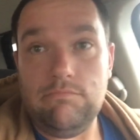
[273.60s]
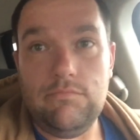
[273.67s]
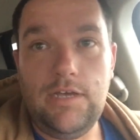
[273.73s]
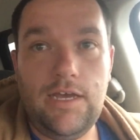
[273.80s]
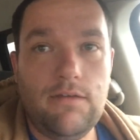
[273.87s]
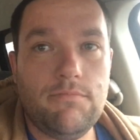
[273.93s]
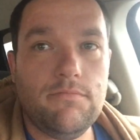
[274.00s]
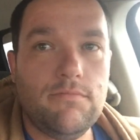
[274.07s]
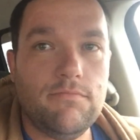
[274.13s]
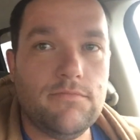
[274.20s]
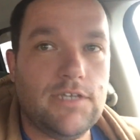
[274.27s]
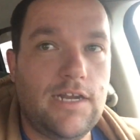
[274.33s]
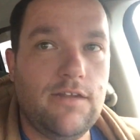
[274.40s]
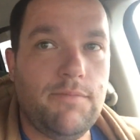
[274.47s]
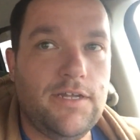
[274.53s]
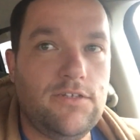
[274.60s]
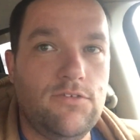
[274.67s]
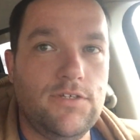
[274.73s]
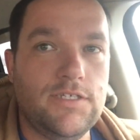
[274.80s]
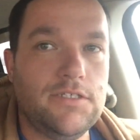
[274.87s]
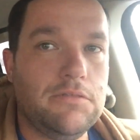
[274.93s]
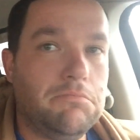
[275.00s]
yeah, excited about
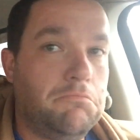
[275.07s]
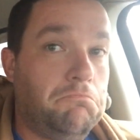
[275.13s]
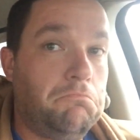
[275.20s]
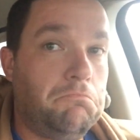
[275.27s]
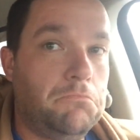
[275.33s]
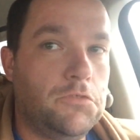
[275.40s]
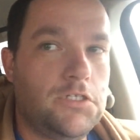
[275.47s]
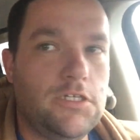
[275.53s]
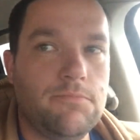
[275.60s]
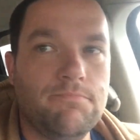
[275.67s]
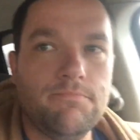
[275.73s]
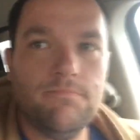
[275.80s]
doing this. See.